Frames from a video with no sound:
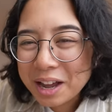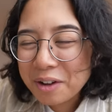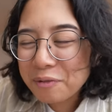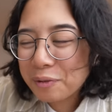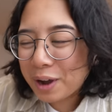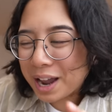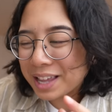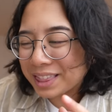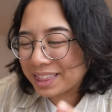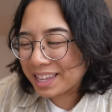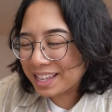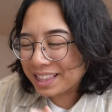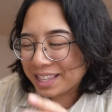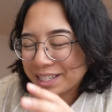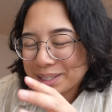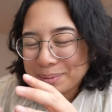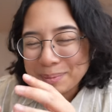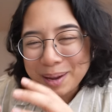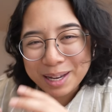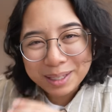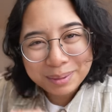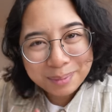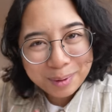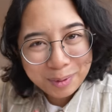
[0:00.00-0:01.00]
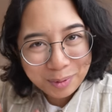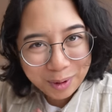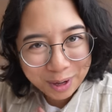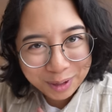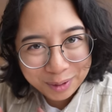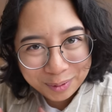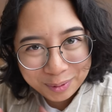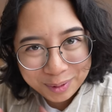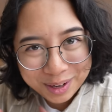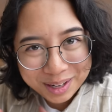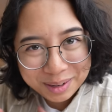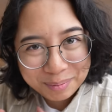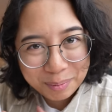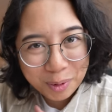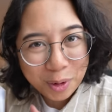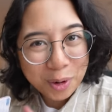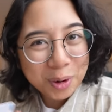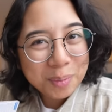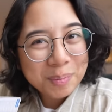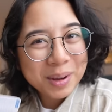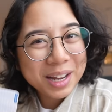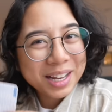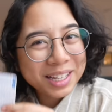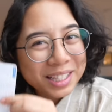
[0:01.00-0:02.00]
enough, I think this makes me want to read
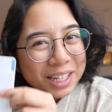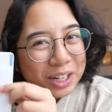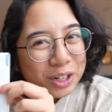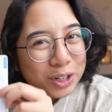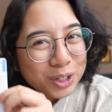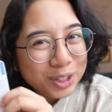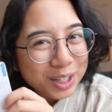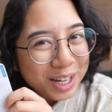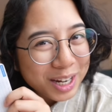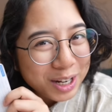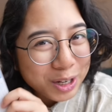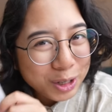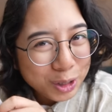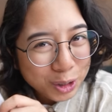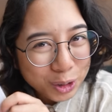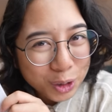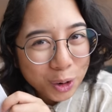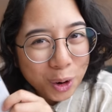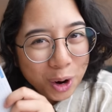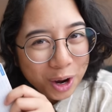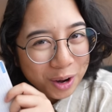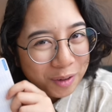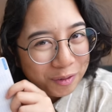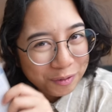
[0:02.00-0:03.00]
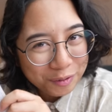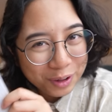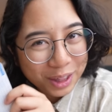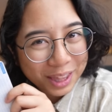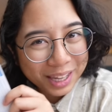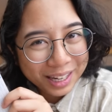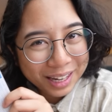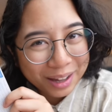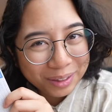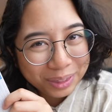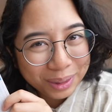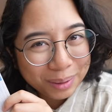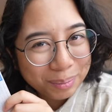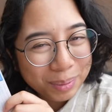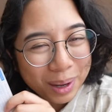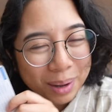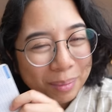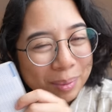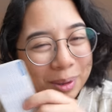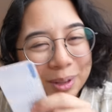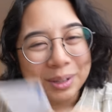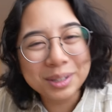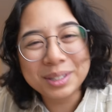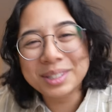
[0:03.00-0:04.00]
more because I just enjoy filling out the
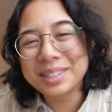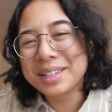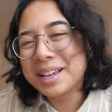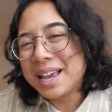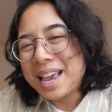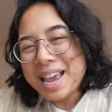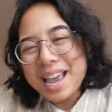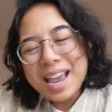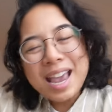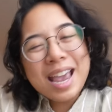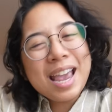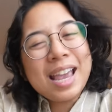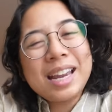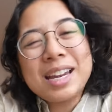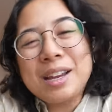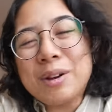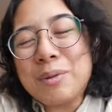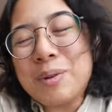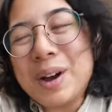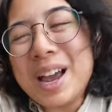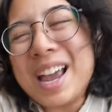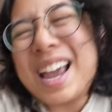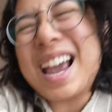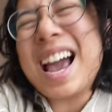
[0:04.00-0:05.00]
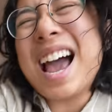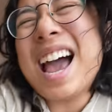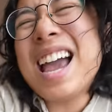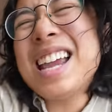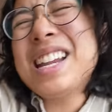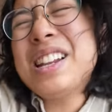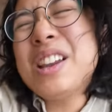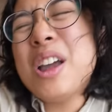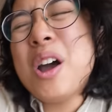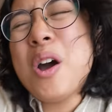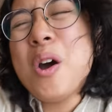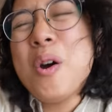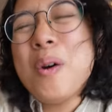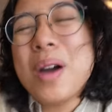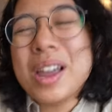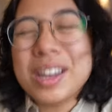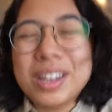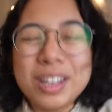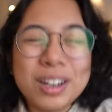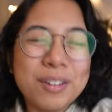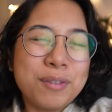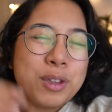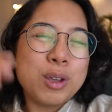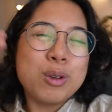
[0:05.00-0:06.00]
bubbles troubles. Anyway, I know I
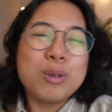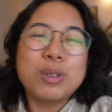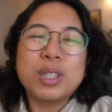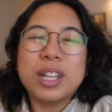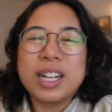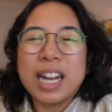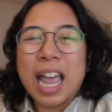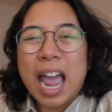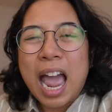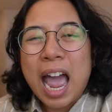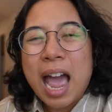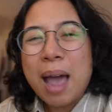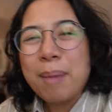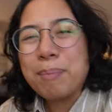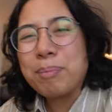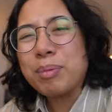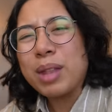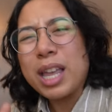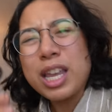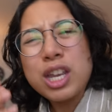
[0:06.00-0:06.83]
could have used an app